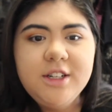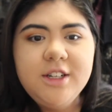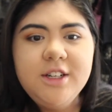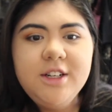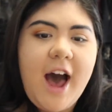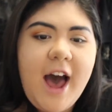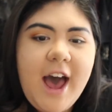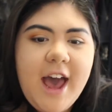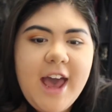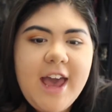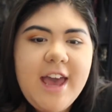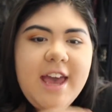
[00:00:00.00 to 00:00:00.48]

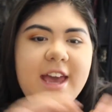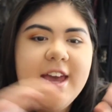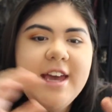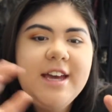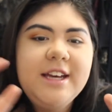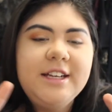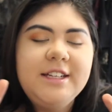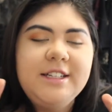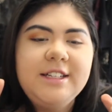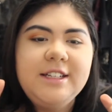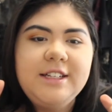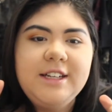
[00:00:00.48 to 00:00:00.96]

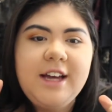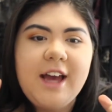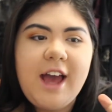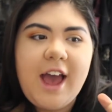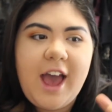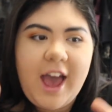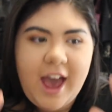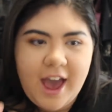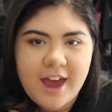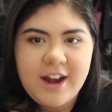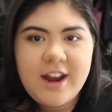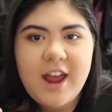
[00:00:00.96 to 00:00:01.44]
I
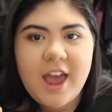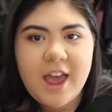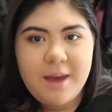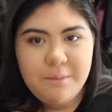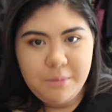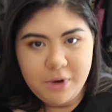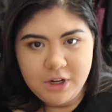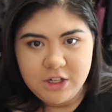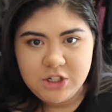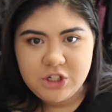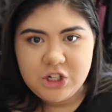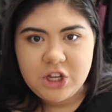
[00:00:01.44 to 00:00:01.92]
had a
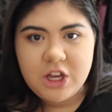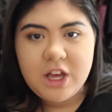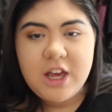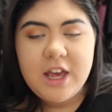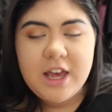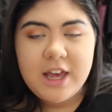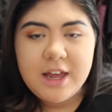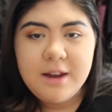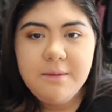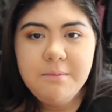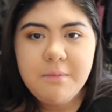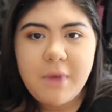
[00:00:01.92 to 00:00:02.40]
budget
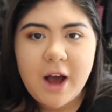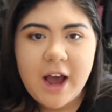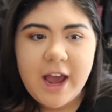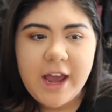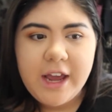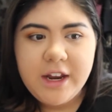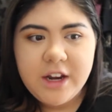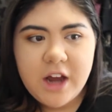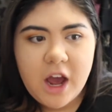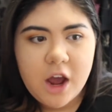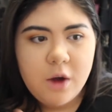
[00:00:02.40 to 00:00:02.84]
in mind.